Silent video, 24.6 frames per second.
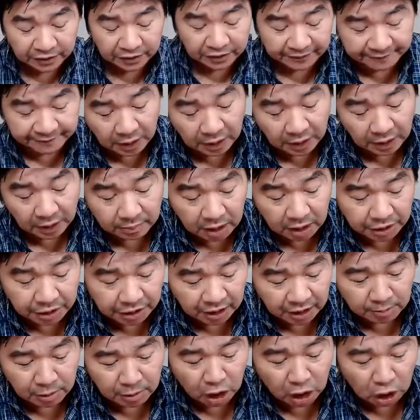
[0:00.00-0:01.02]
from the
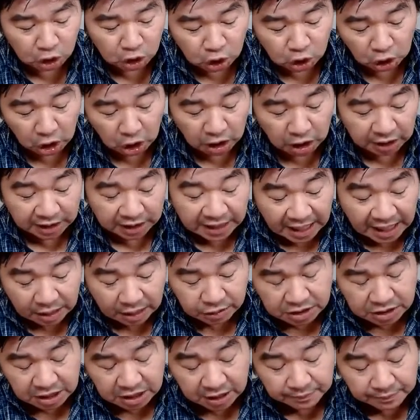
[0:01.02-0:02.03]
module on
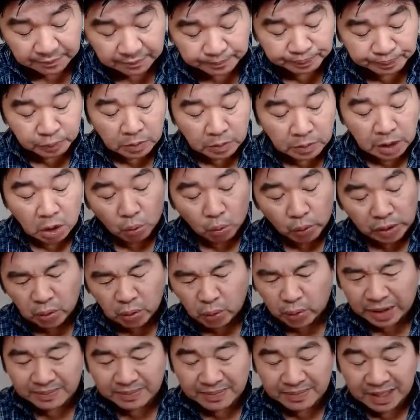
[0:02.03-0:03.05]
accounting. What do
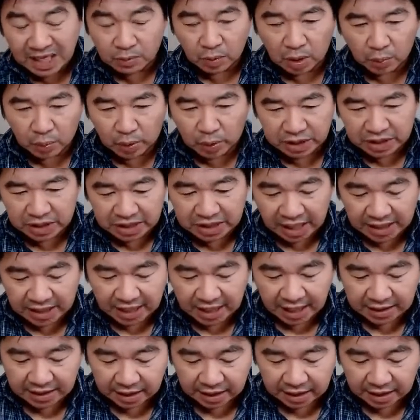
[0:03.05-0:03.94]
we mean when we say that